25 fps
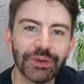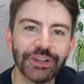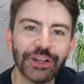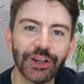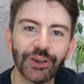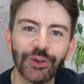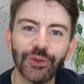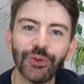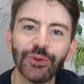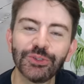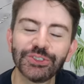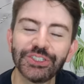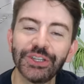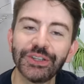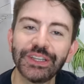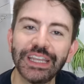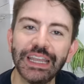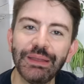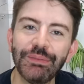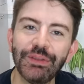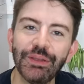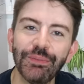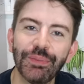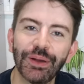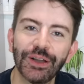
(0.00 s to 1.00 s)
and I'll also
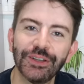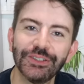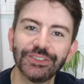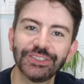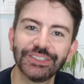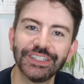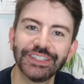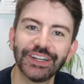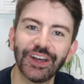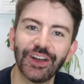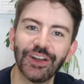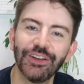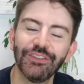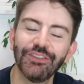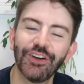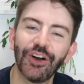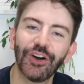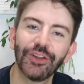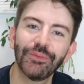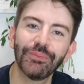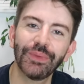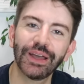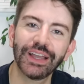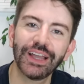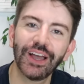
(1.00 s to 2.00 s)
keep you posted over
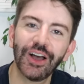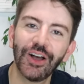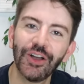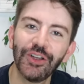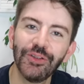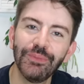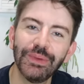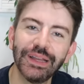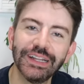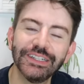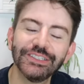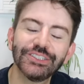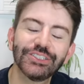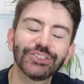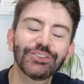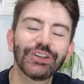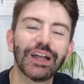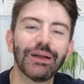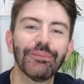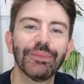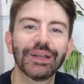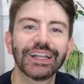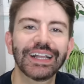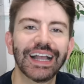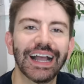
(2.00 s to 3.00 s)
on my home
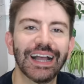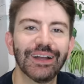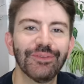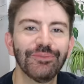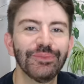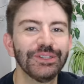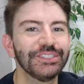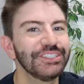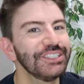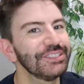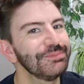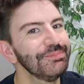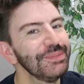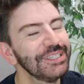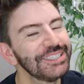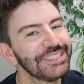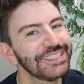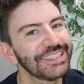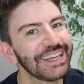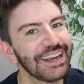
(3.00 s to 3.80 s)
Instagram account, which is Mr.